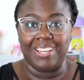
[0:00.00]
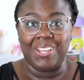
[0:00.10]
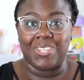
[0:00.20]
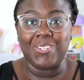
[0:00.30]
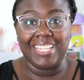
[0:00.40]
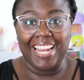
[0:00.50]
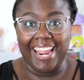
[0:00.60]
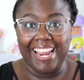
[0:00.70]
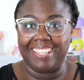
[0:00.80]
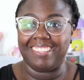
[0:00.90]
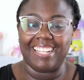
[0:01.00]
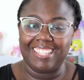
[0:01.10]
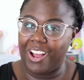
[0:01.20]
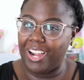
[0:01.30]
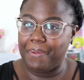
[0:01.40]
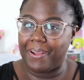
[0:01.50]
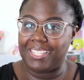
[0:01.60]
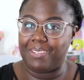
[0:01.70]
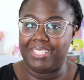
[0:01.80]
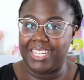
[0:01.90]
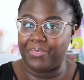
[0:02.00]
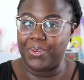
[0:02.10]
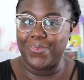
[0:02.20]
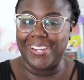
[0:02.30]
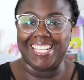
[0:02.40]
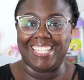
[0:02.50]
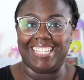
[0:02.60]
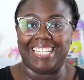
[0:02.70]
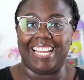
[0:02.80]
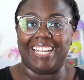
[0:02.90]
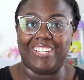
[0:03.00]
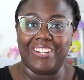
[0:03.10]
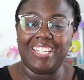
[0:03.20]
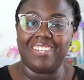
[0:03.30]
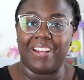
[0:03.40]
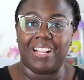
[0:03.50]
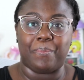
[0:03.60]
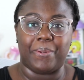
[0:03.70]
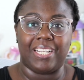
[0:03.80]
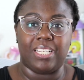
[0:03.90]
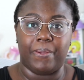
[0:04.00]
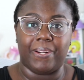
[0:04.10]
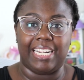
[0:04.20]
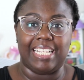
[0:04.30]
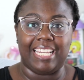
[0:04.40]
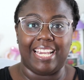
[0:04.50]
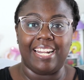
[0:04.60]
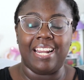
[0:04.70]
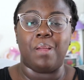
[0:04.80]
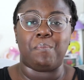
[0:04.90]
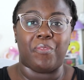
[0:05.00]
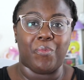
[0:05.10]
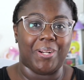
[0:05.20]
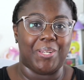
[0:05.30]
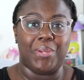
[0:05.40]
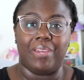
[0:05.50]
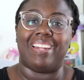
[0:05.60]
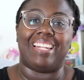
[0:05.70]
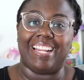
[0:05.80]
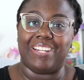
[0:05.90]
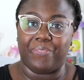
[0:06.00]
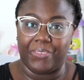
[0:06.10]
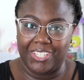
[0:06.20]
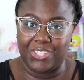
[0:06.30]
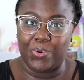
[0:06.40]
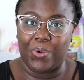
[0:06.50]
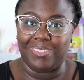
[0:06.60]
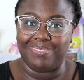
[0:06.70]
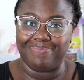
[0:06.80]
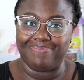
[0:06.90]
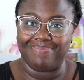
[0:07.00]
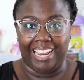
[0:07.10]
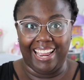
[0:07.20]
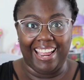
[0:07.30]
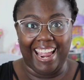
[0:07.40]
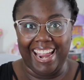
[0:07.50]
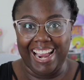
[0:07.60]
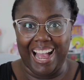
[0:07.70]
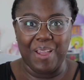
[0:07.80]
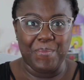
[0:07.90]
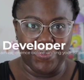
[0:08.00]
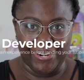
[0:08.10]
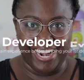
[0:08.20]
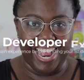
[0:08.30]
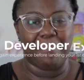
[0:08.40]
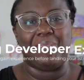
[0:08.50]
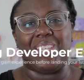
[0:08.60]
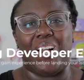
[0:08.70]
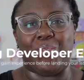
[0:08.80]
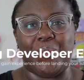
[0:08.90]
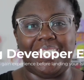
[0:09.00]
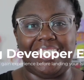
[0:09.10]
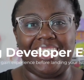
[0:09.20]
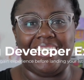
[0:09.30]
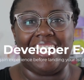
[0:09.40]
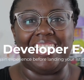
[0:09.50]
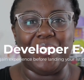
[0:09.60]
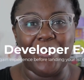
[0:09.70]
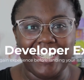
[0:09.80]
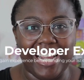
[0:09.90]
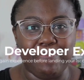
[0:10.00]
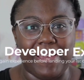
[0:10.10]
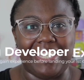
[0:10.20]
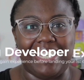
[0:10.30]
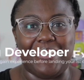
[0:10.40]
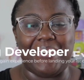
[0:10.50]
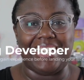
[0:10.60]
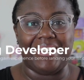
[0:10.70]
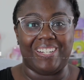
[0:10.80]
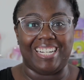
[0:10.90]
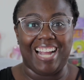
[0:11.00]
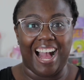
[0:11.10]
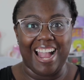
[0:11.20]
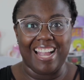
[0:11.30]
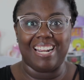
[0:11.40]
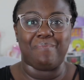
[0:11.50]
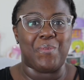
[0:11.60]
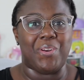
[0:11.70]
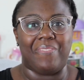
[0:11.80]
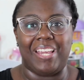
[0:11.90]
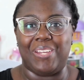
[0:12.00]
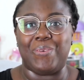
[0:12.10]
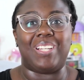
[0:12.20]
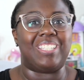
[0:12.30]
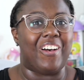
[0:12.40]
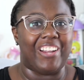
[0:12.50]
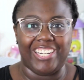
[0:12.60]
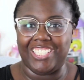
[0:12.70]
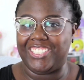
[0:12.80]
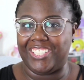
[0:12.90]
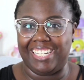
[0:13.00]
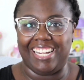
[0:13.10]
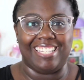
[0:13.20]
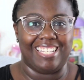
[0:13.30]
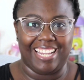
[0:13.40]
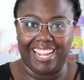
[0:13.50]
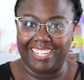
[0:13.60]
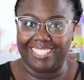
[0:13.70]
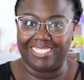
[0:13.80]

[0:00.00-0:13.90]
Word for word: So, today, let's talk about some different ways to get good developer experience in before you even land your first role. Hey, I'm Bree. I'm a software engineer and your tech bestie who is here to guide and motivate you along your journey into tech.